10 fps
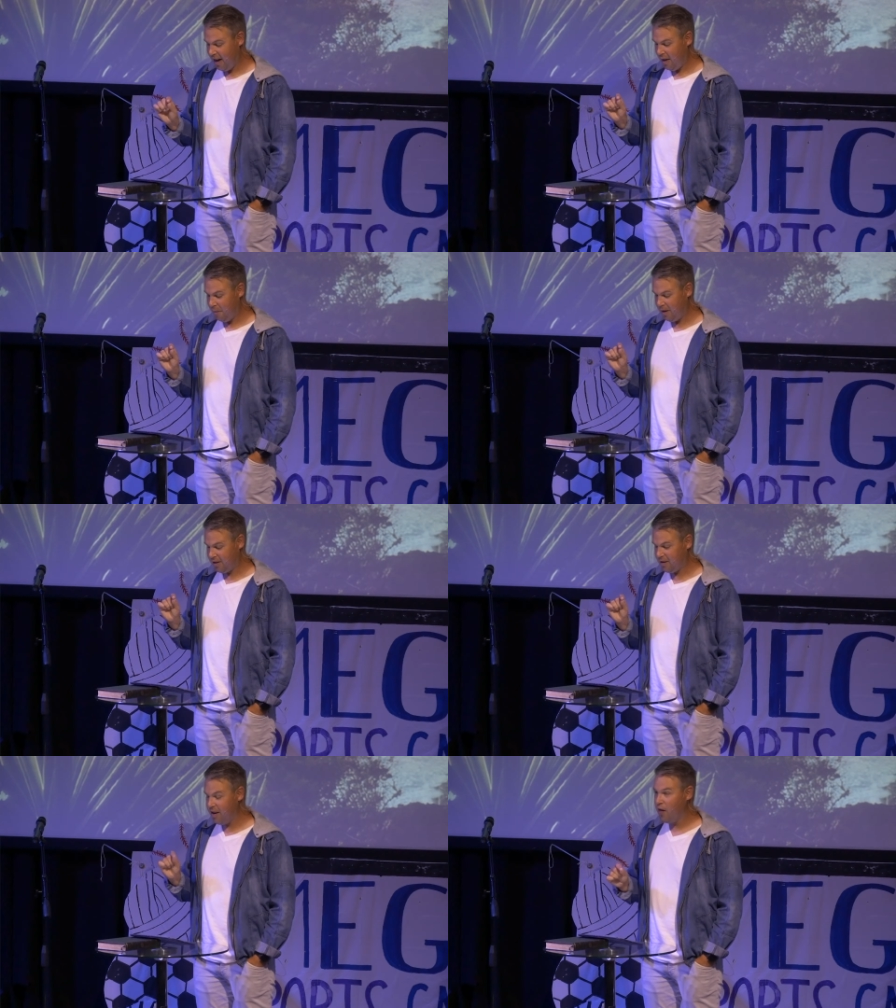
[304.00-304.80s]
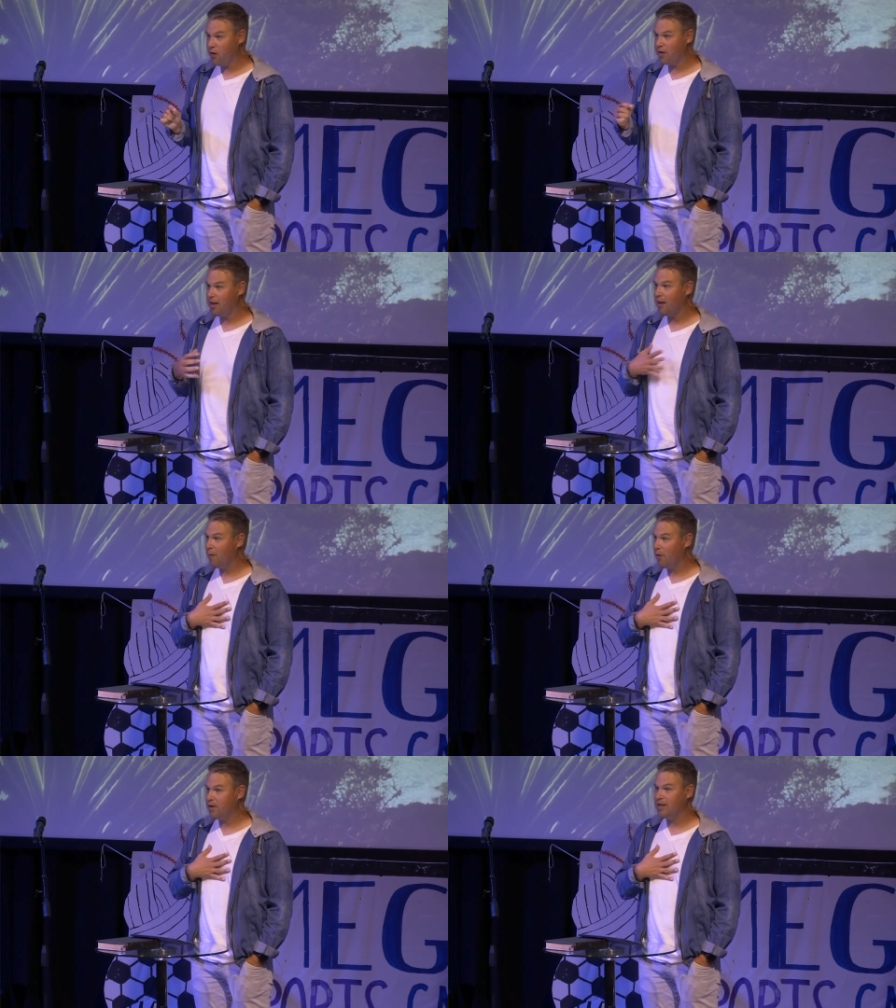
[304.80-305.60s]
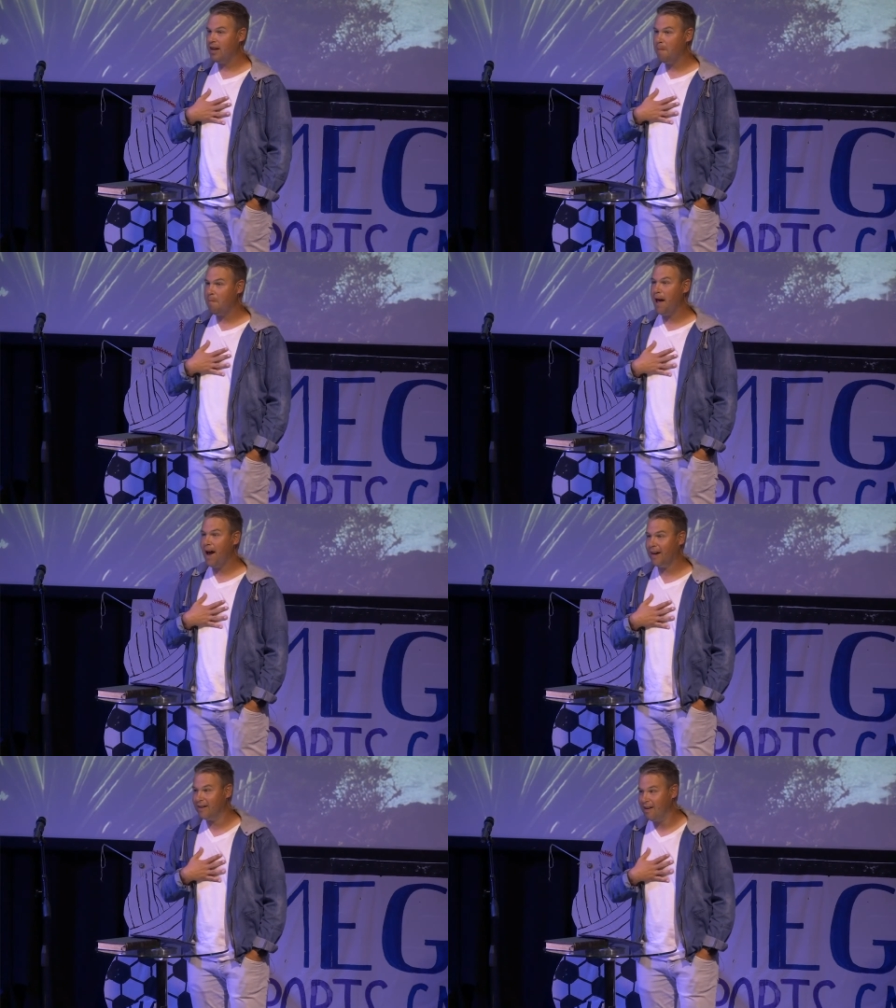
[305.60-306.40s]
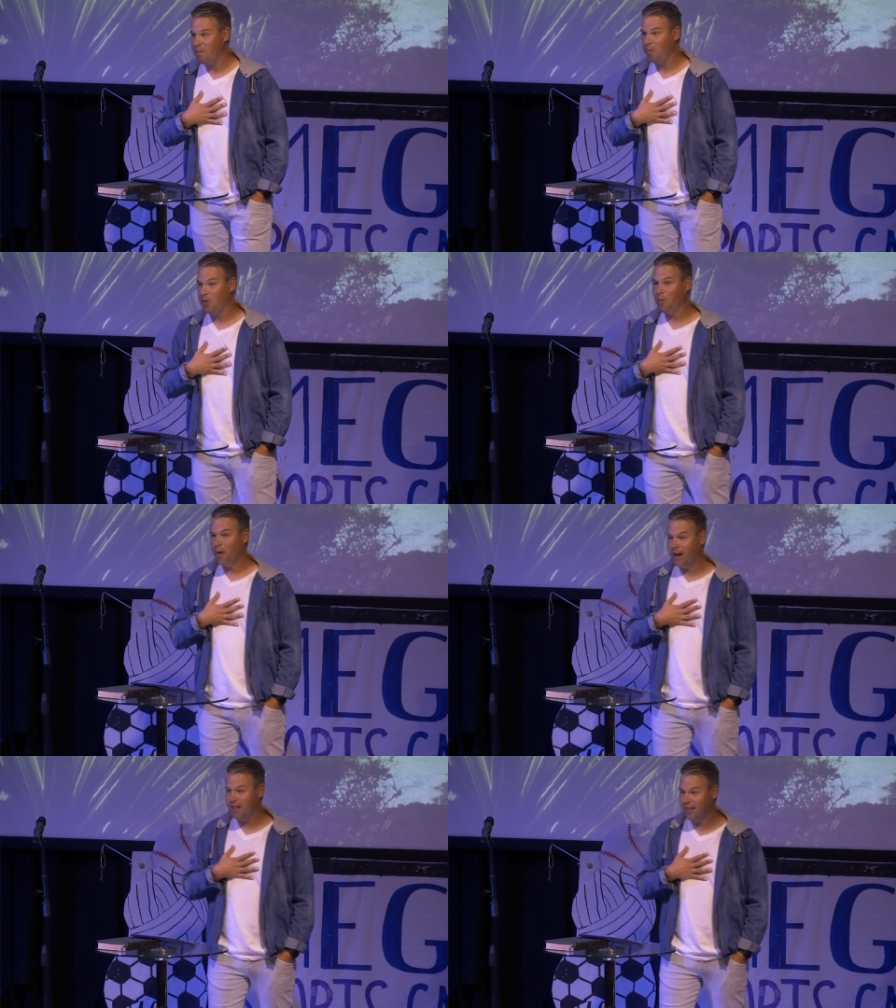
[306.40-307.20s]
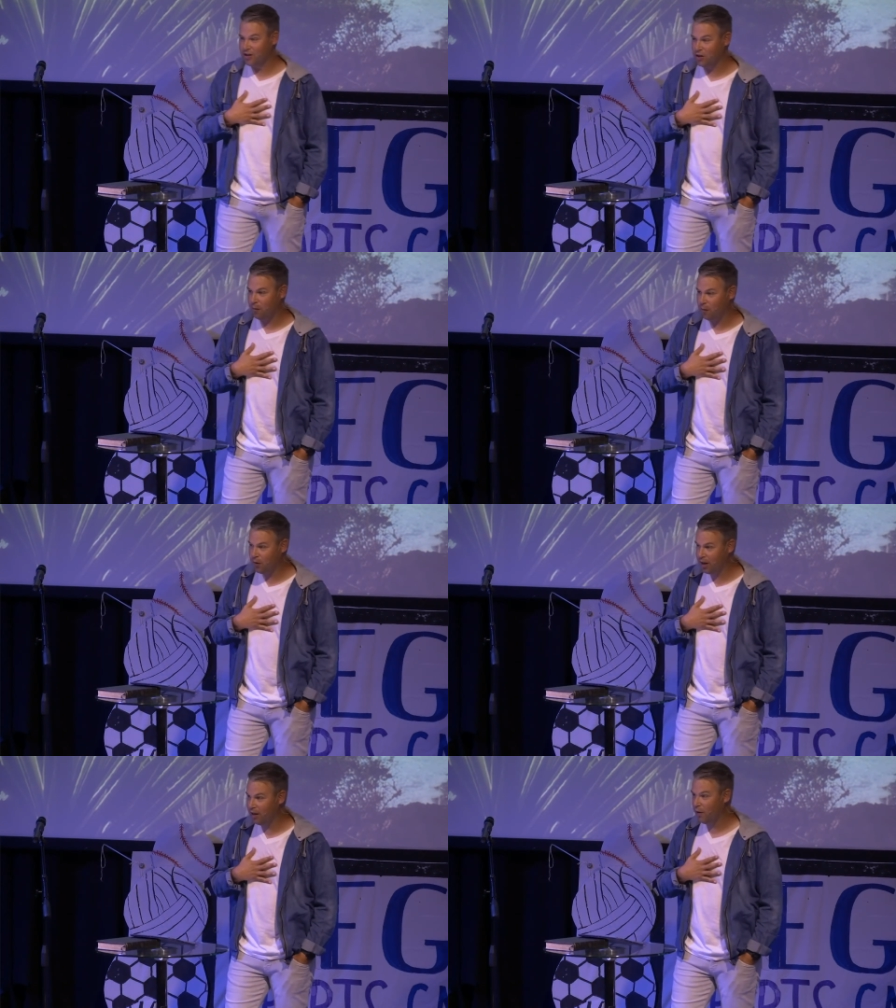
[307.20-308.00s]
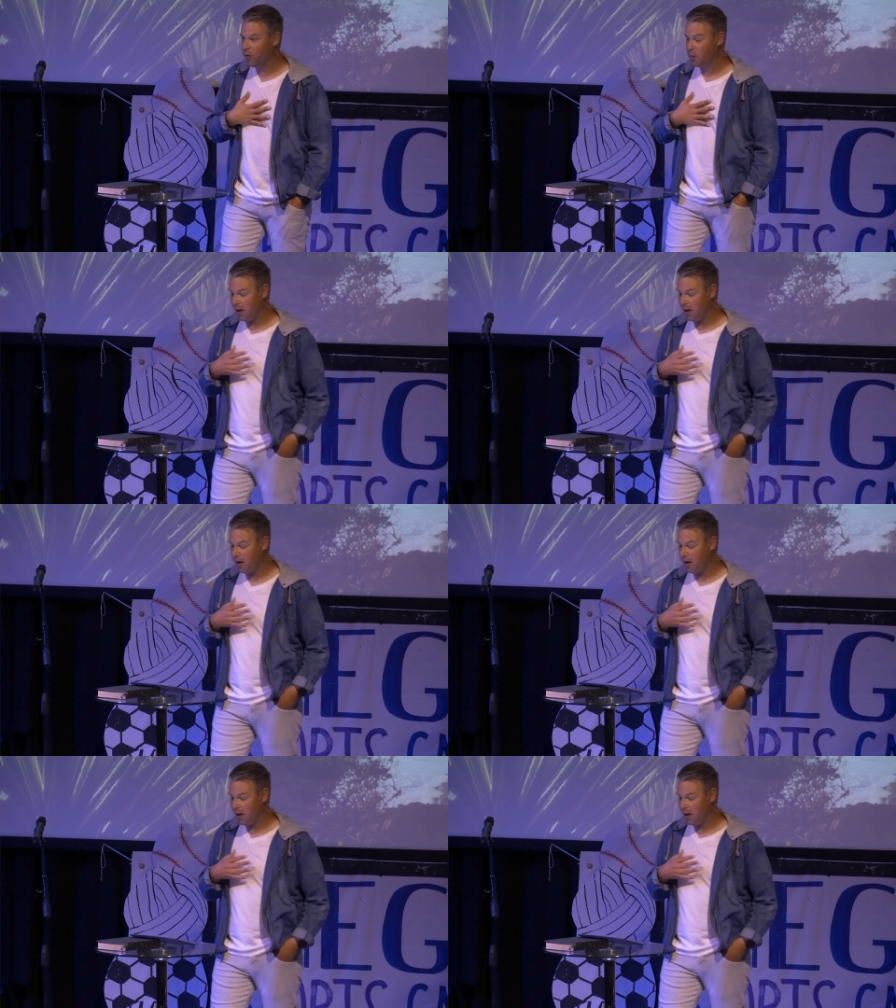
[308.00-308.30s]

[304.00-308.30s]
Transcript: but it's another thing for it to impact the way that you feel, the way